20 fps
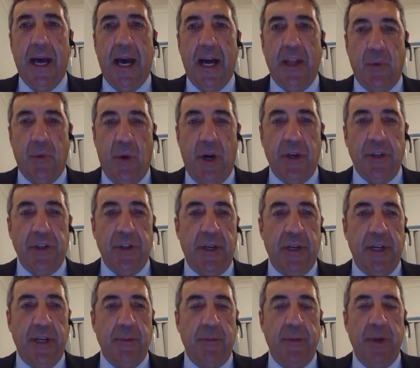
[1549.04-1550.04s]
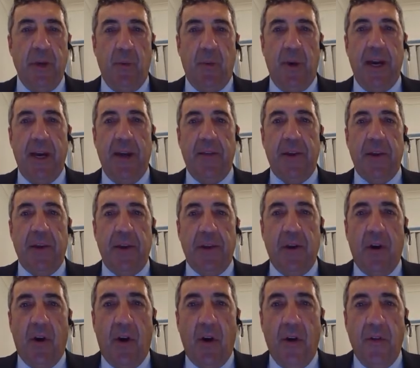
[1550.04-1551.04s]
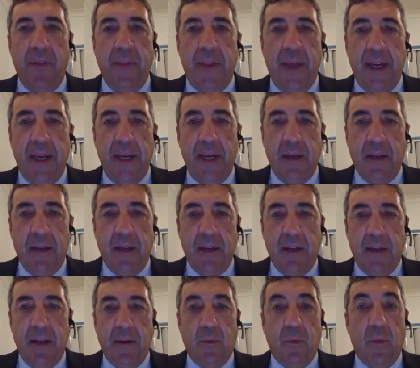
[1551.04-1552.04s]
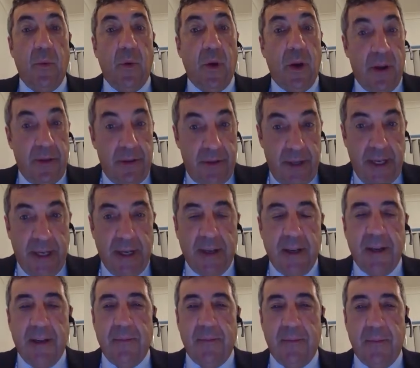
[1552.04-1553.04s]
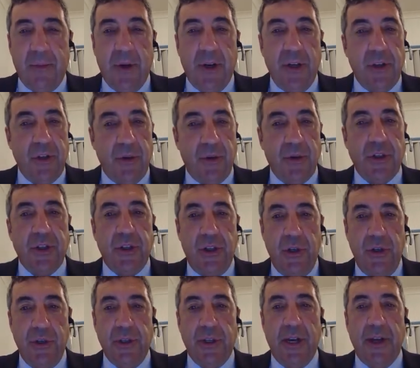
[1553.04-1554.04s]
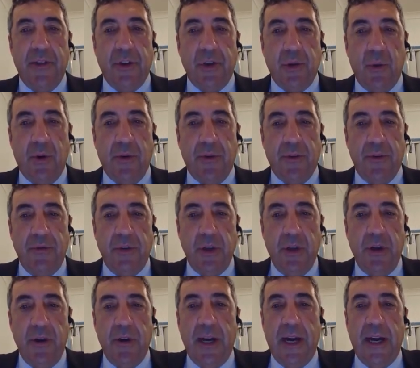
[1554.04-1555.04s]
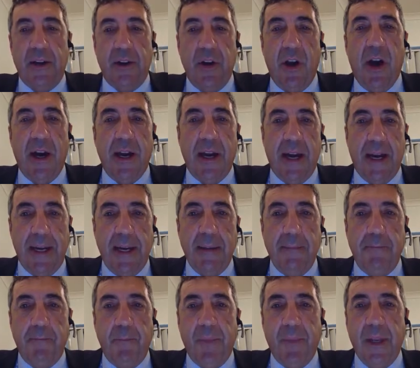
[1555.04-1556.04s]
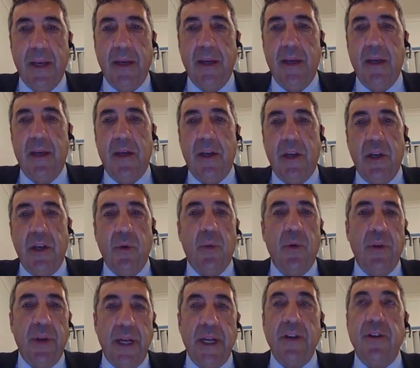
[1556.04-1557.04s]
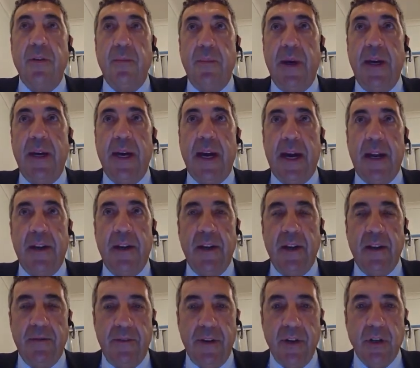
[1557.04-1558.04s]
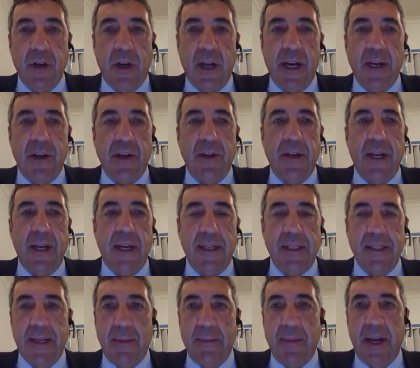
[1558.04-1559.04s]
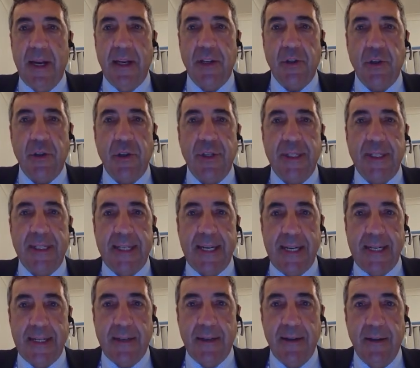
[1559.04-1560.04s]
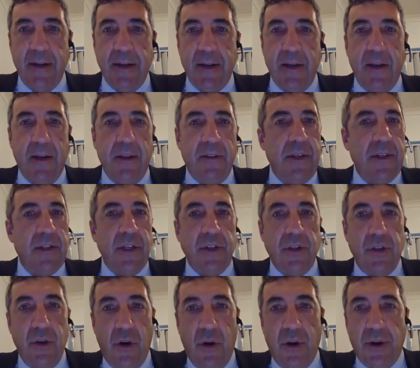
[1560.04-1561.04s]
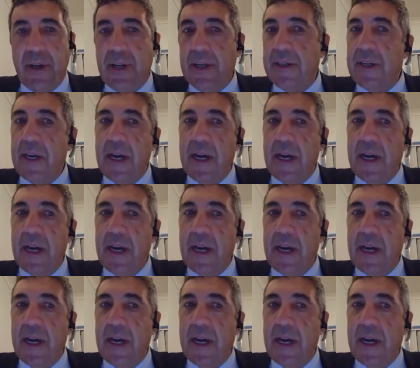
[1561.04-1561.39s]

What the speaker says: Otherwise, you need to be aware that on the, well, I'm pretty sure it's Tuesday the 12th of June at 9 AM, you will need to be at an invigilated examination centre. This is not a